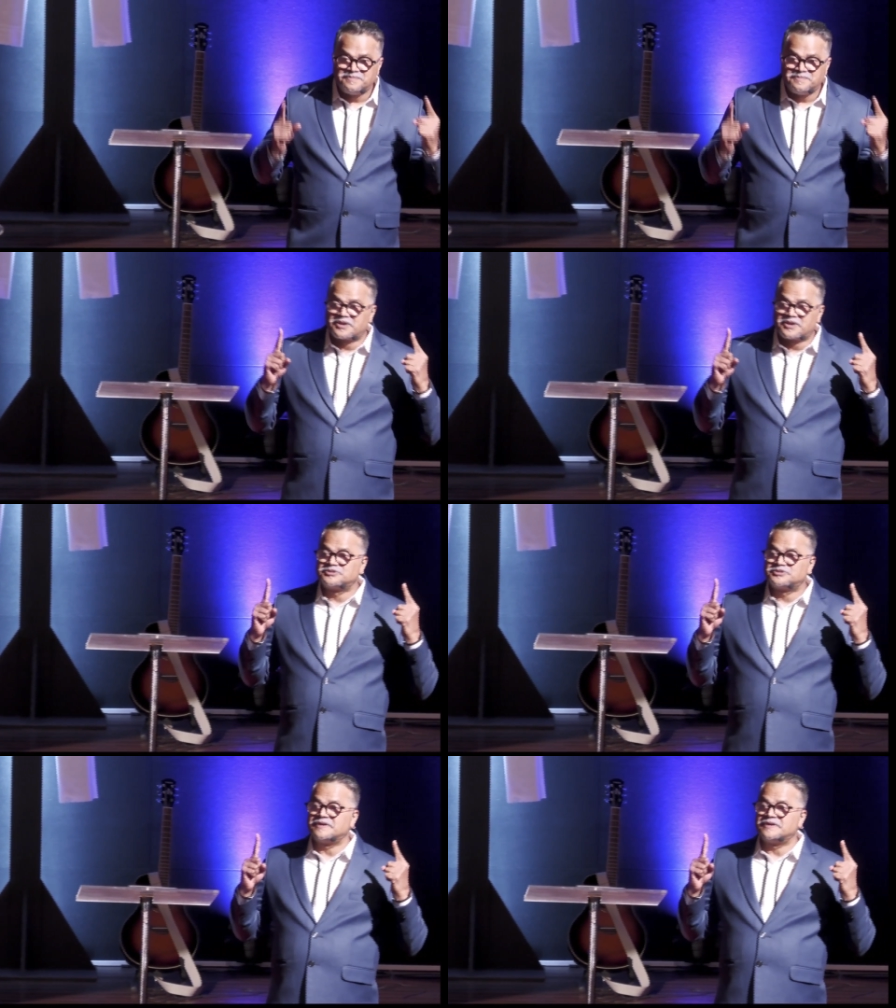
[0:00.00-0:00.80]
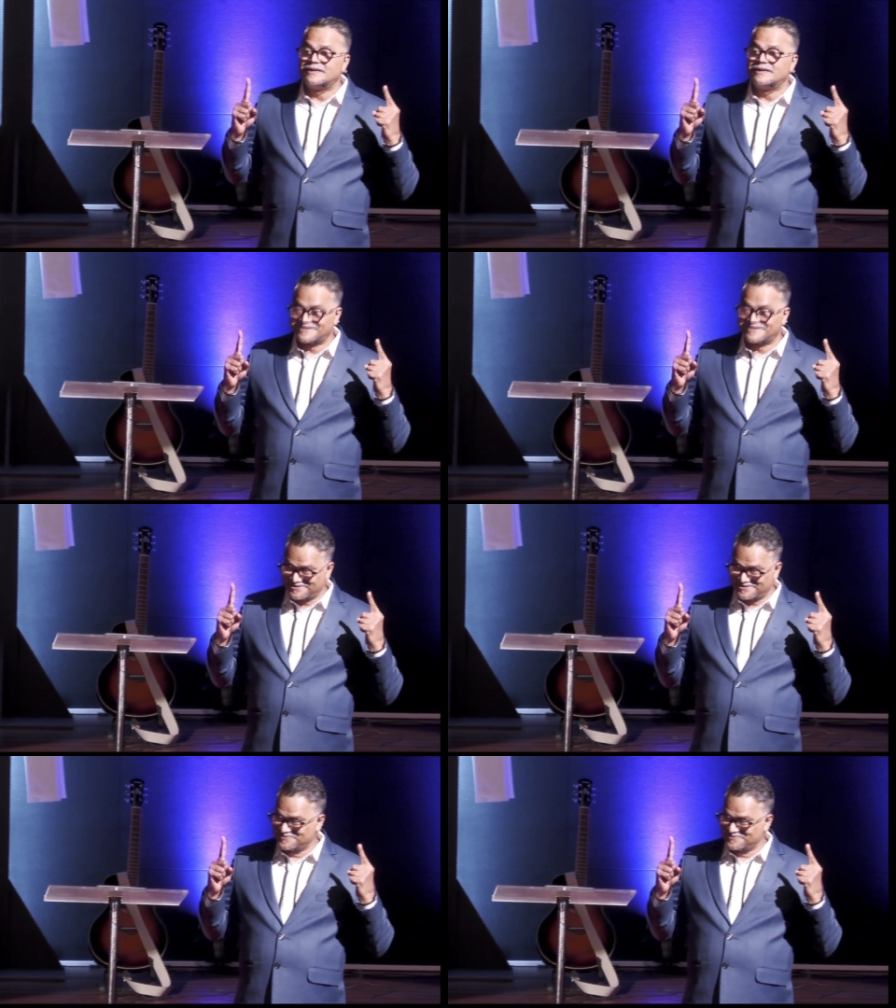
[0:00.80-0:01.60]
because of adultery.
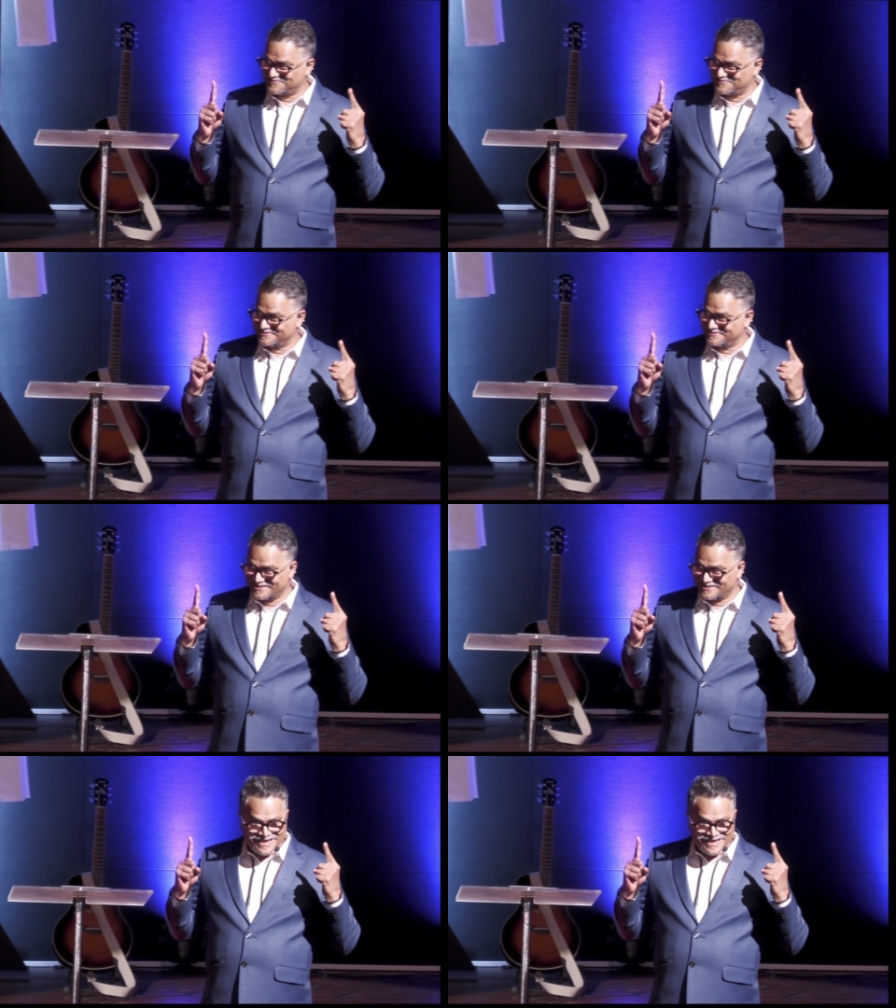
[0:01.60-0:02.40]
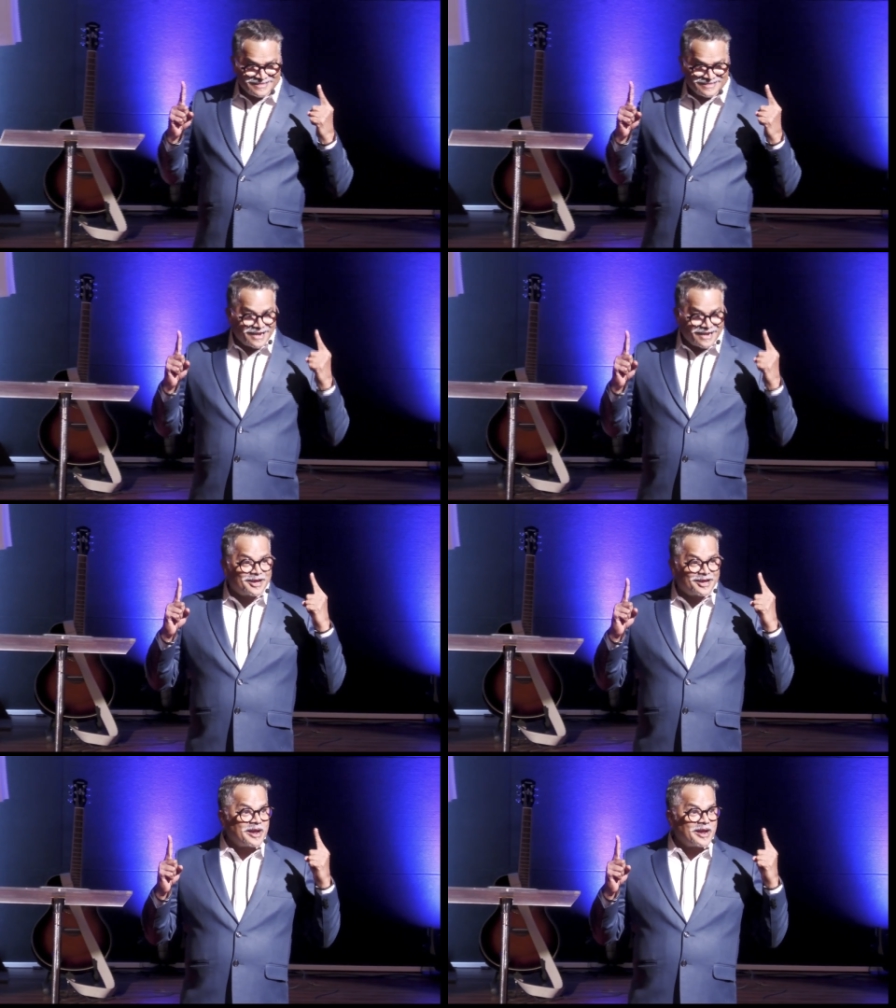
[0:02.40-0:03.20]
There are
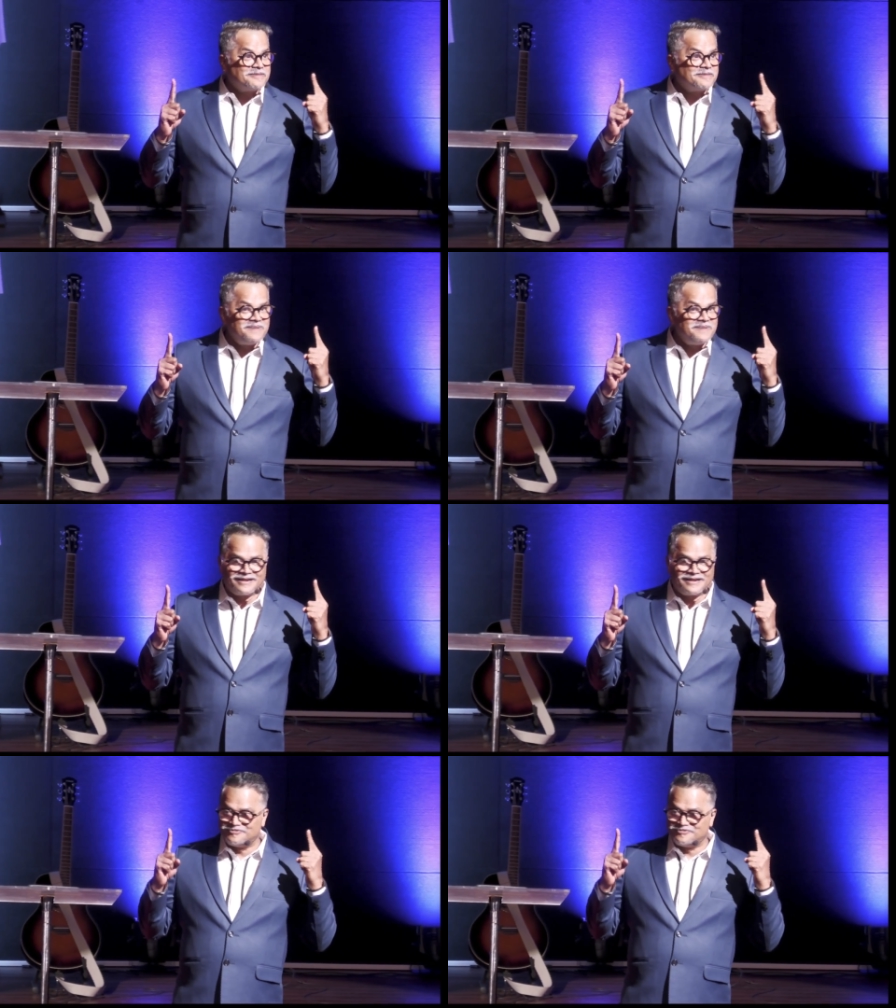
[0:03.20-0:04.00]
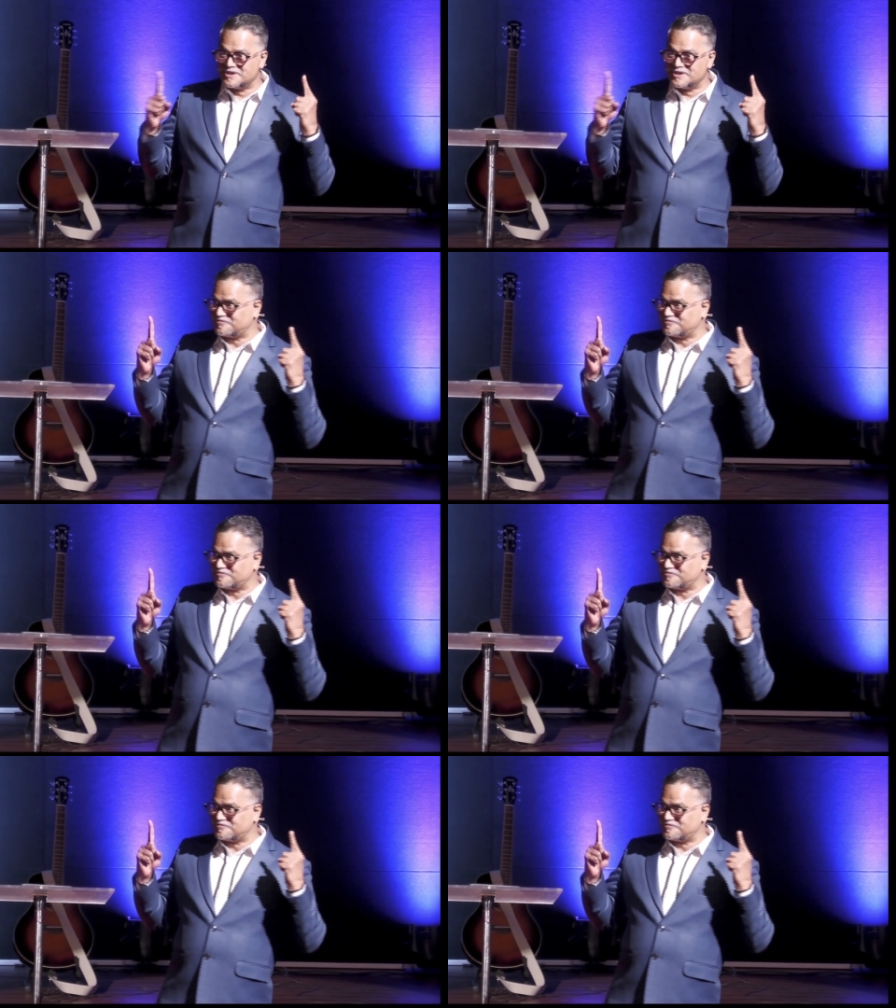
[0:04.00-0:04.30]
great men and women